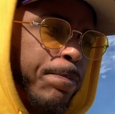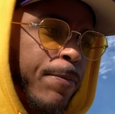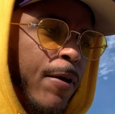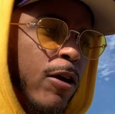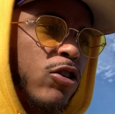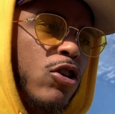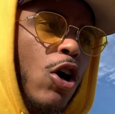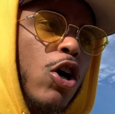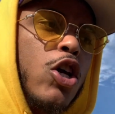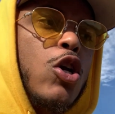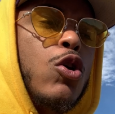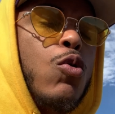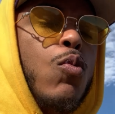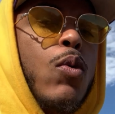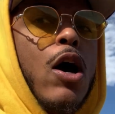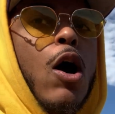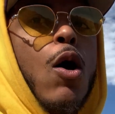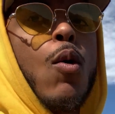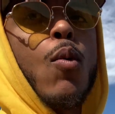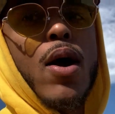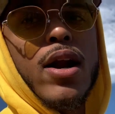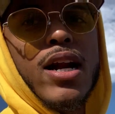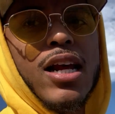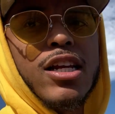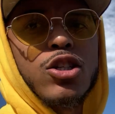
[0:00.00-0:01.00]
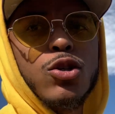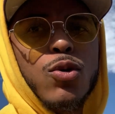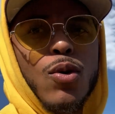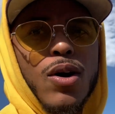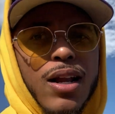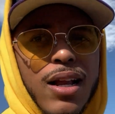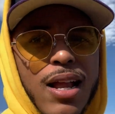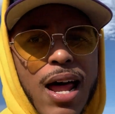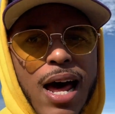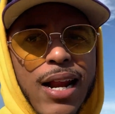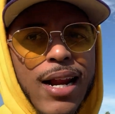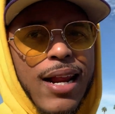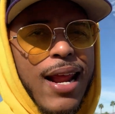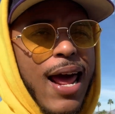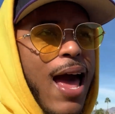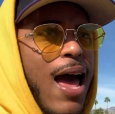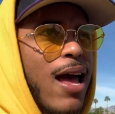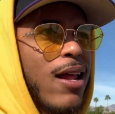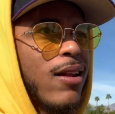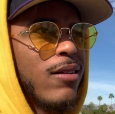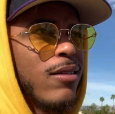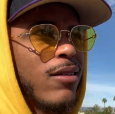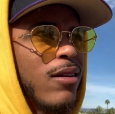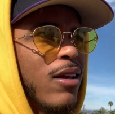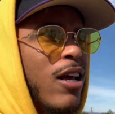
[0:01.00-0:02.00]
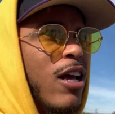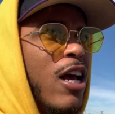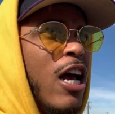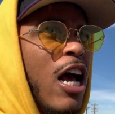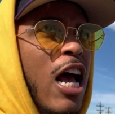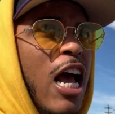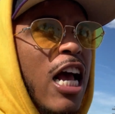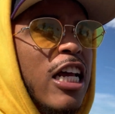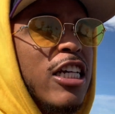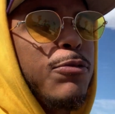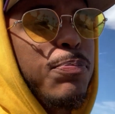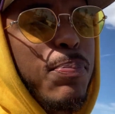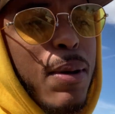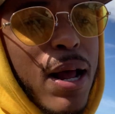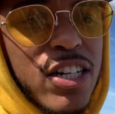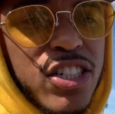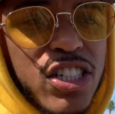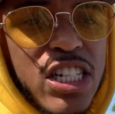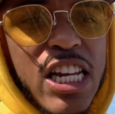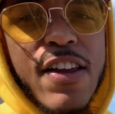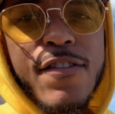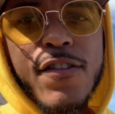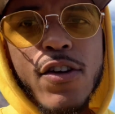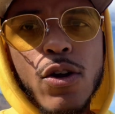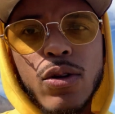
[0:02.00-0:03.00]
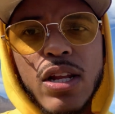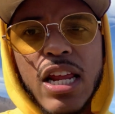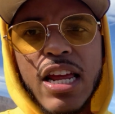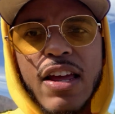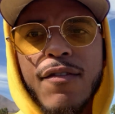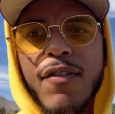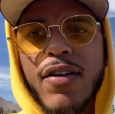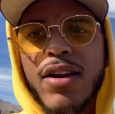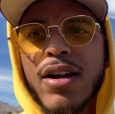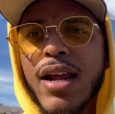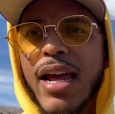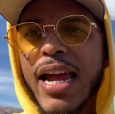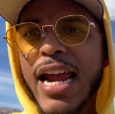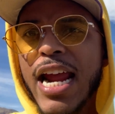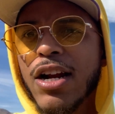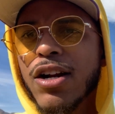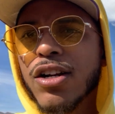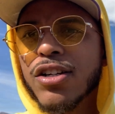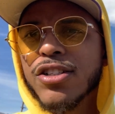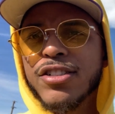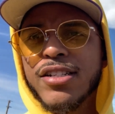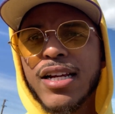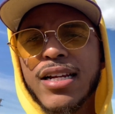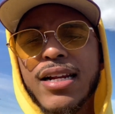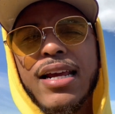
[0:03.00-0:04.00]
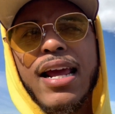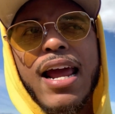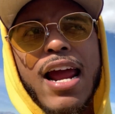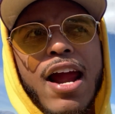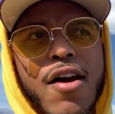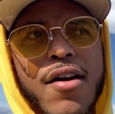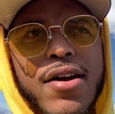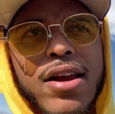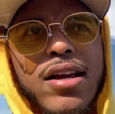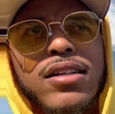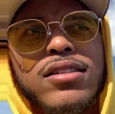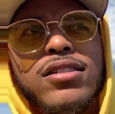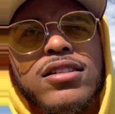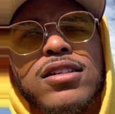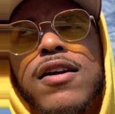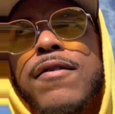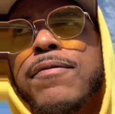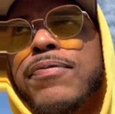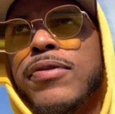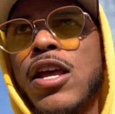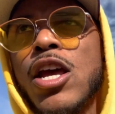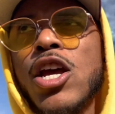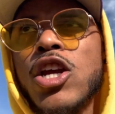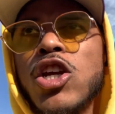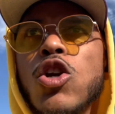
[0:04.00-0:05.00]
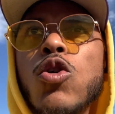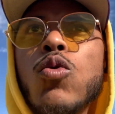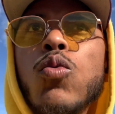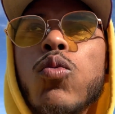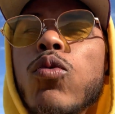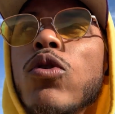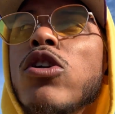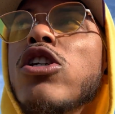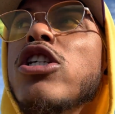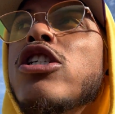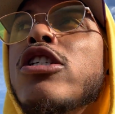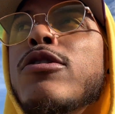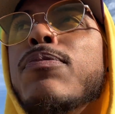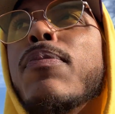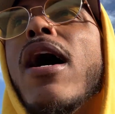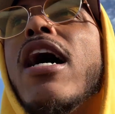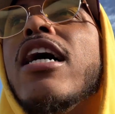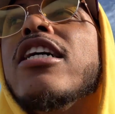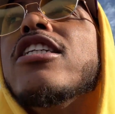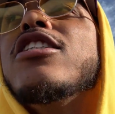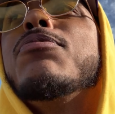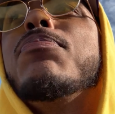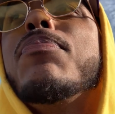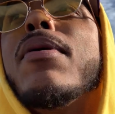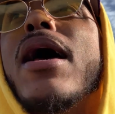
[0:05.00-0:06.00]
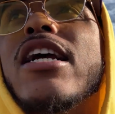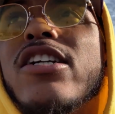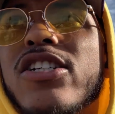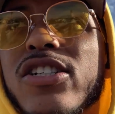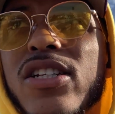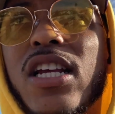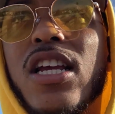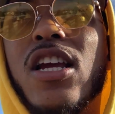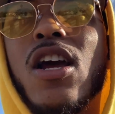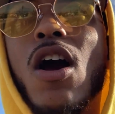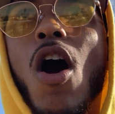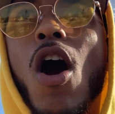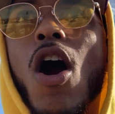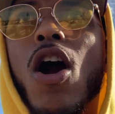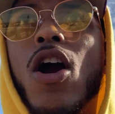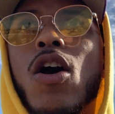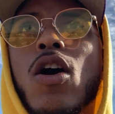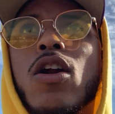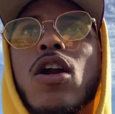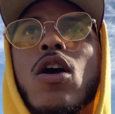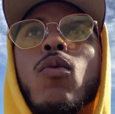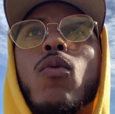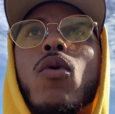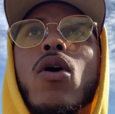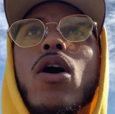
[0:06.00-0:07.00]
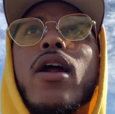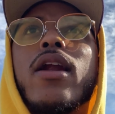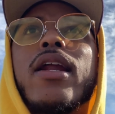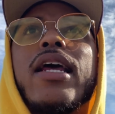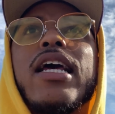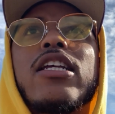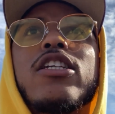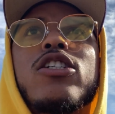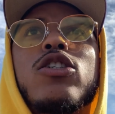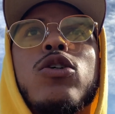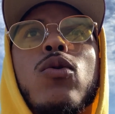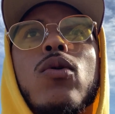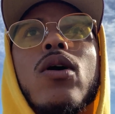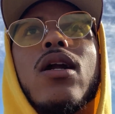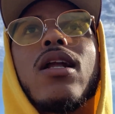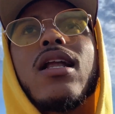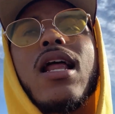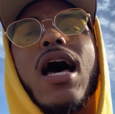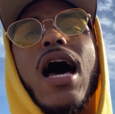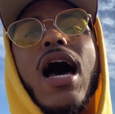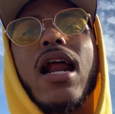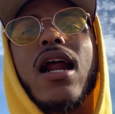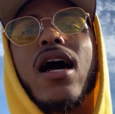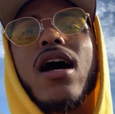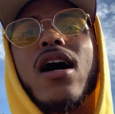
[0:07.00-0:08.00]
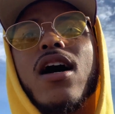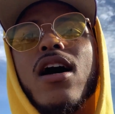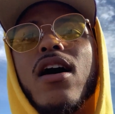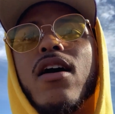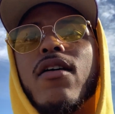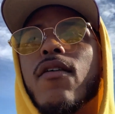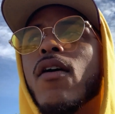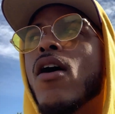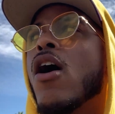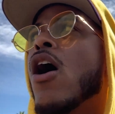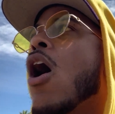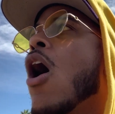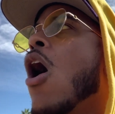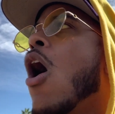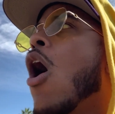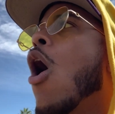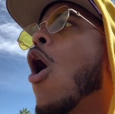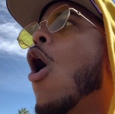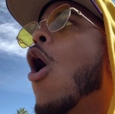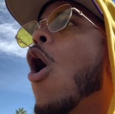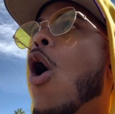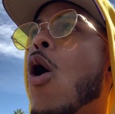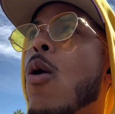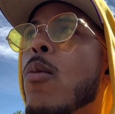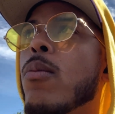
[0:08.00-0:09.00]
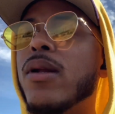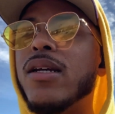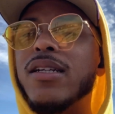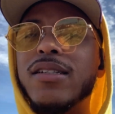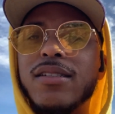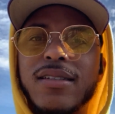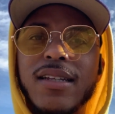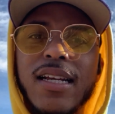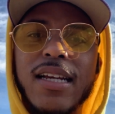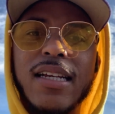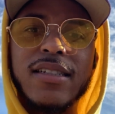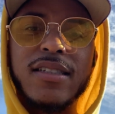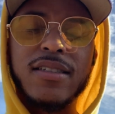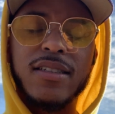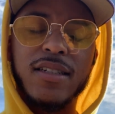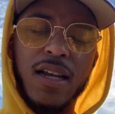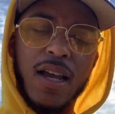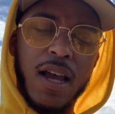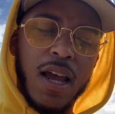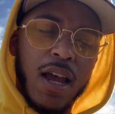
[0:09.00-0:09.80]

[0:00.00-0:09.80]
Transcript: So you will run into a lot of that, especially if you live in the inner city areas. You especially are gonna run into a lot of homelessness.